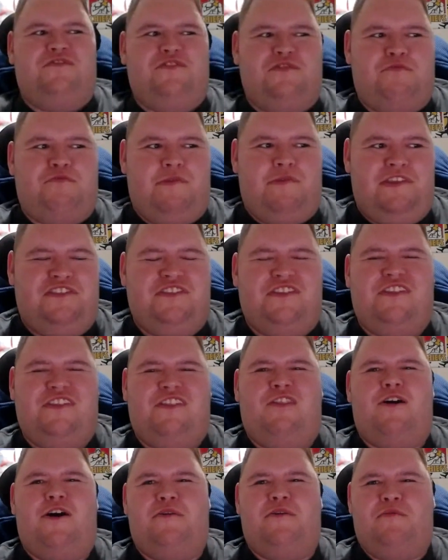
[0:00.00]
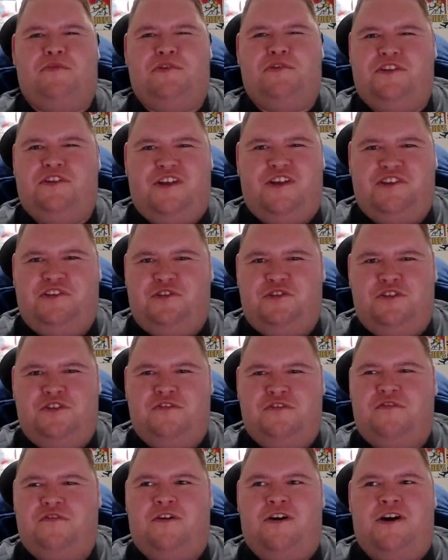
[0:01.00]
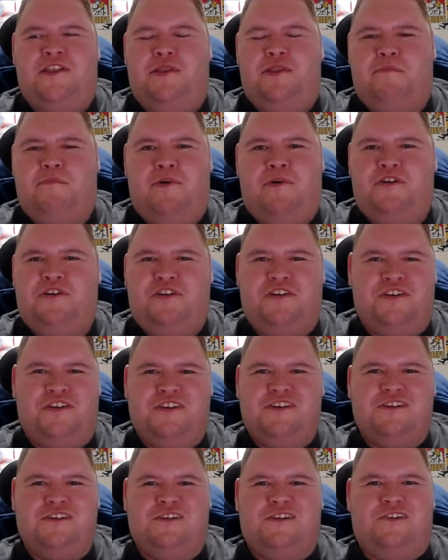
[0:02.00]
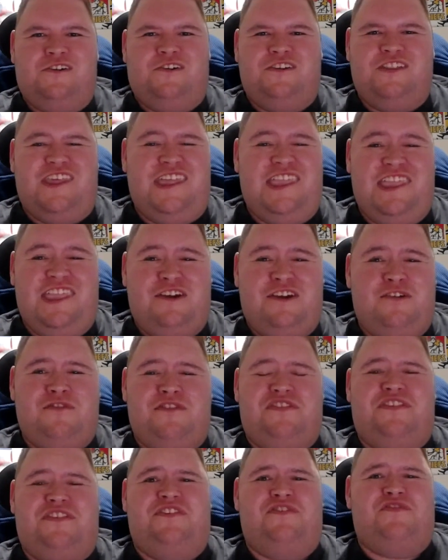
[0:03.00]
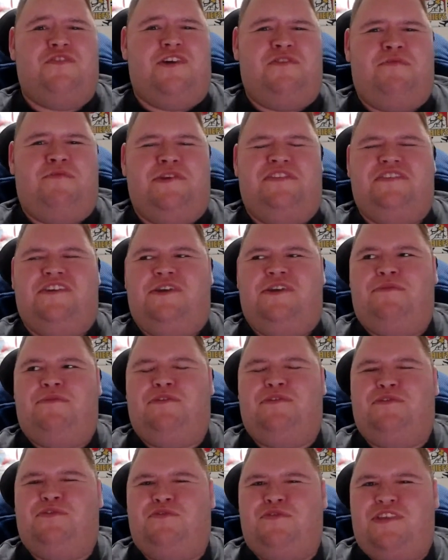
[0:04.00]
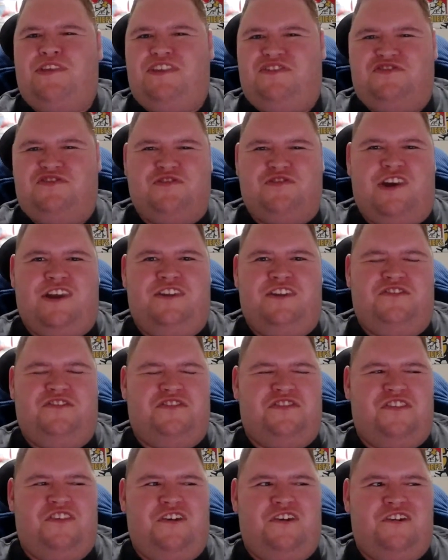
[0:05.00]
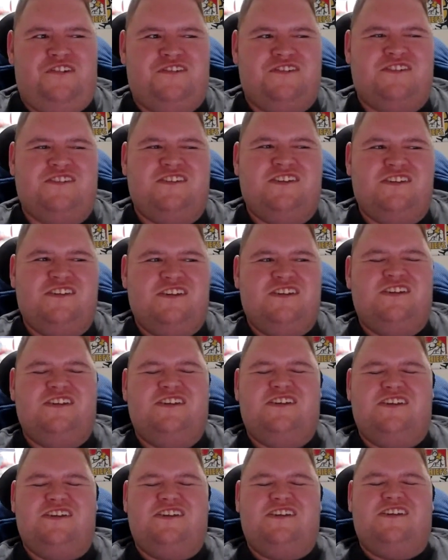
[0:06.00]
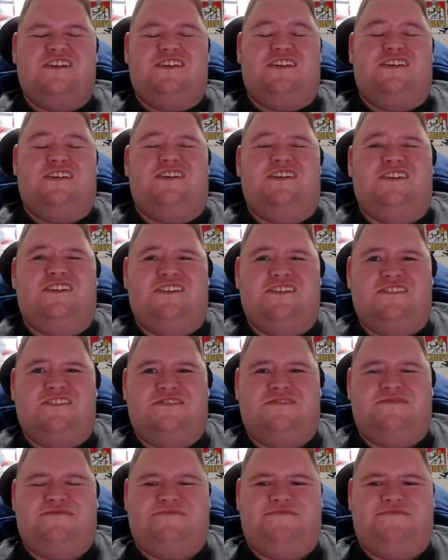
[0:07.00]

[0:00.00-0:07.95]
just been to the library and I couldn't find the book on any overseas rugby teams. It was really strange. So, yeah.